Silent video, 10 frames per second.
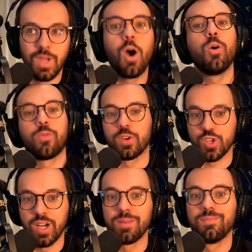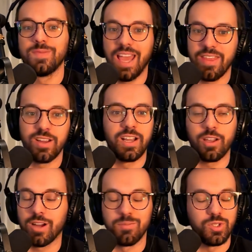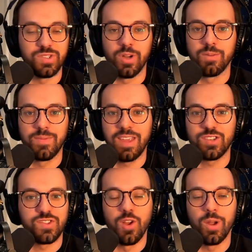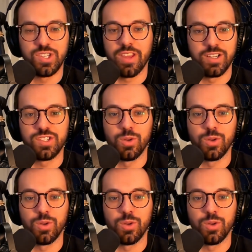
Oh, for sure. Yeah, they're an incredible duo. They just know each other too